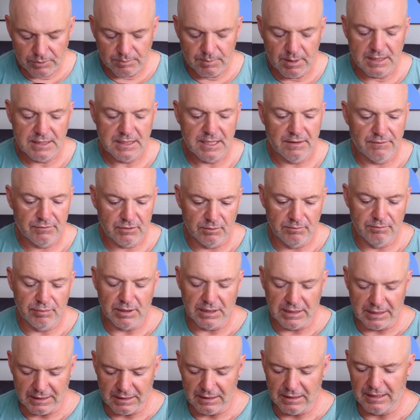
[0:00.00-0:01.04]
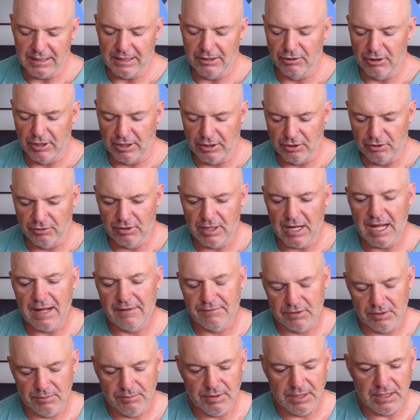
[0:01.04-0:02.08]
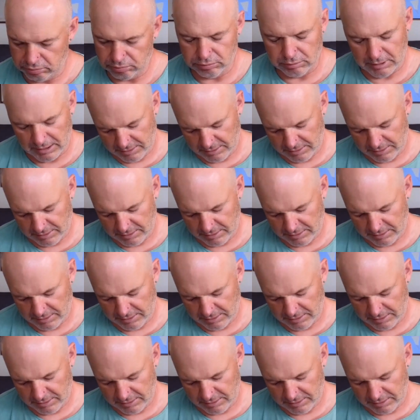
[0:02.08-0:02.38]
myself completely, or I don't have to be